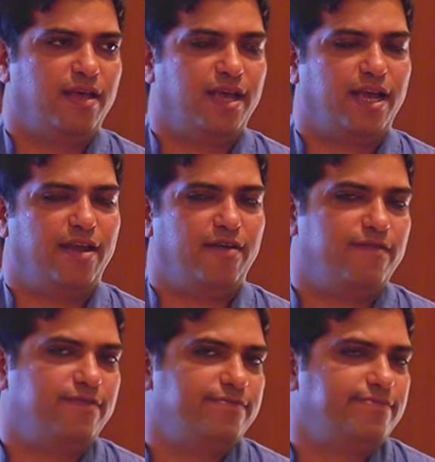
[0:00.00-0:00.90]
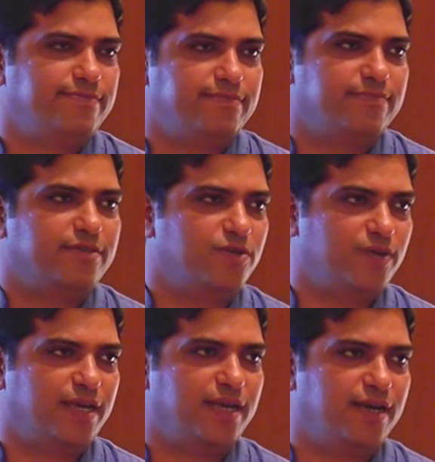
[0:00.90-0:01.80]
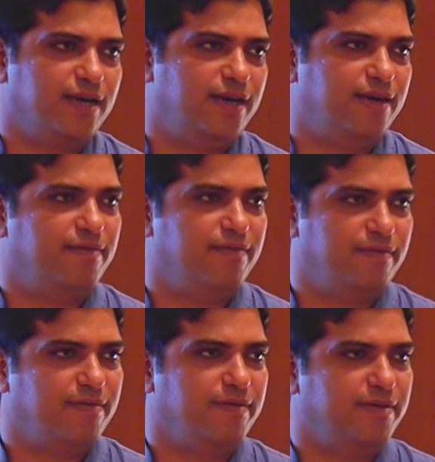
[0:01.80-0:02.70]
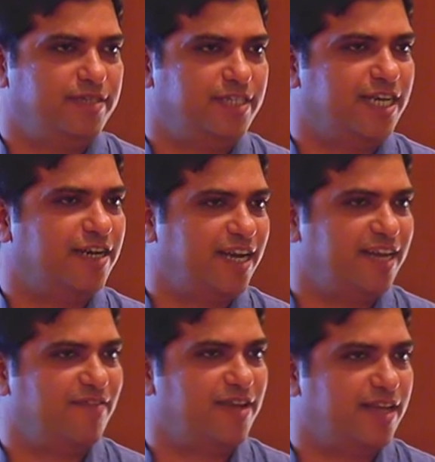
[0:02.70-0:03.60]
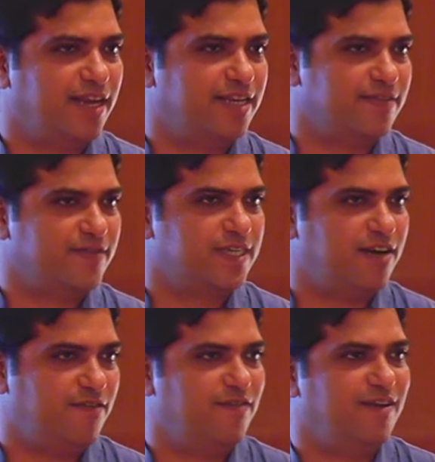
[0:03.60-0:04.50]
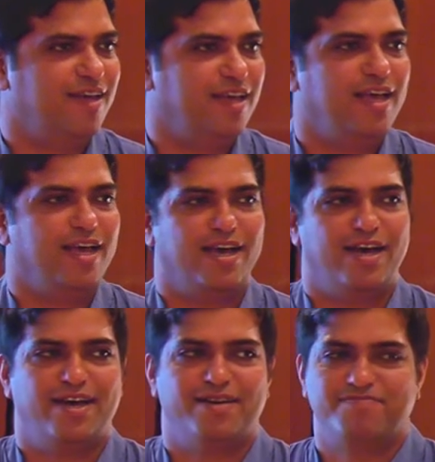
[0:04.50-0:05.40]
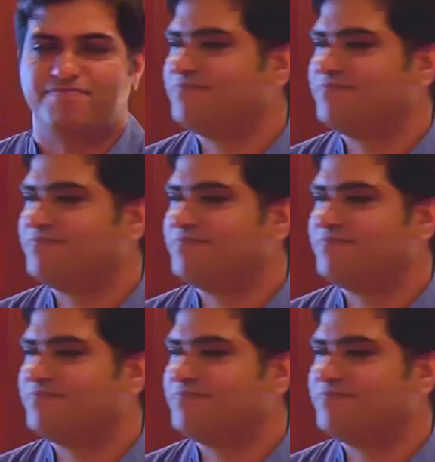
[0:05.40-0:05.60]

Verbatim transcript: kind of doing uh, generative and creative stuff. Um,